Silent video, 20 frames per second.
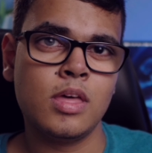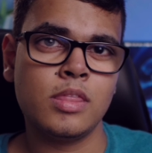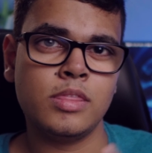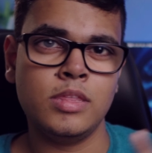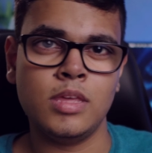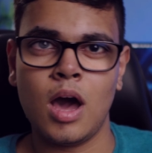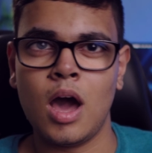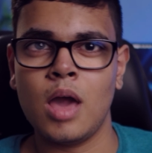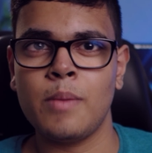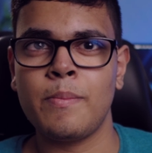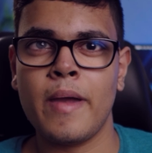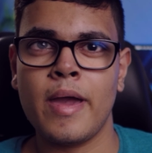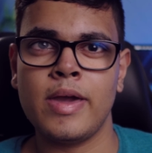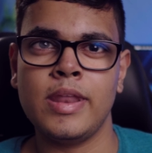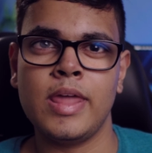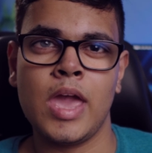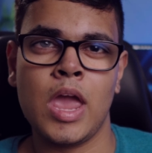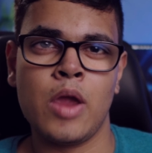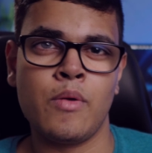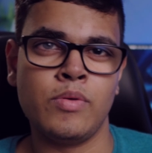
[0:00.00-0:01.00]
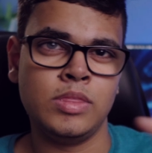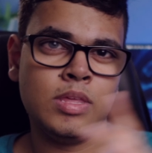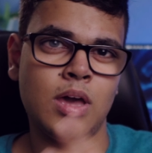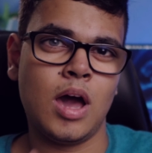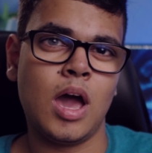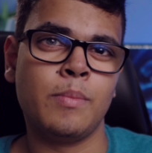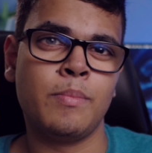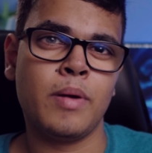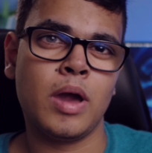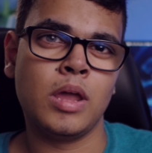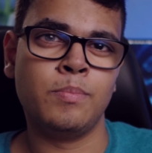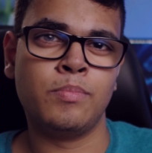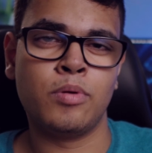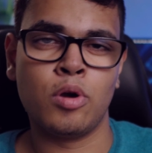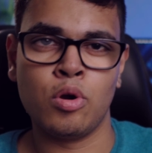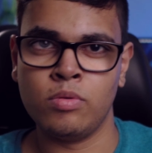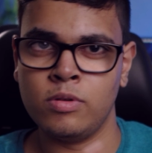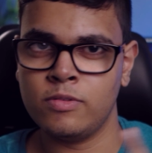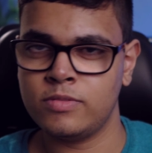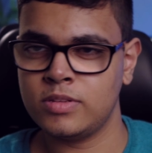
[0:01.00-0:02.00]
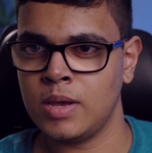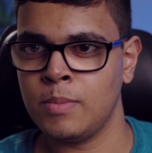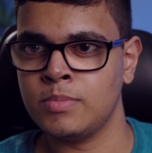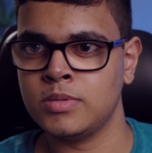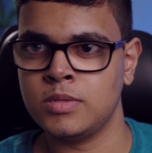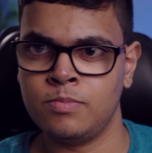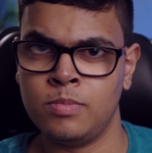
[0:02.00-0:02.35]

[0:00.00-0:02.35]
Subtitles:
the iPad Air and the iPad Pro in terms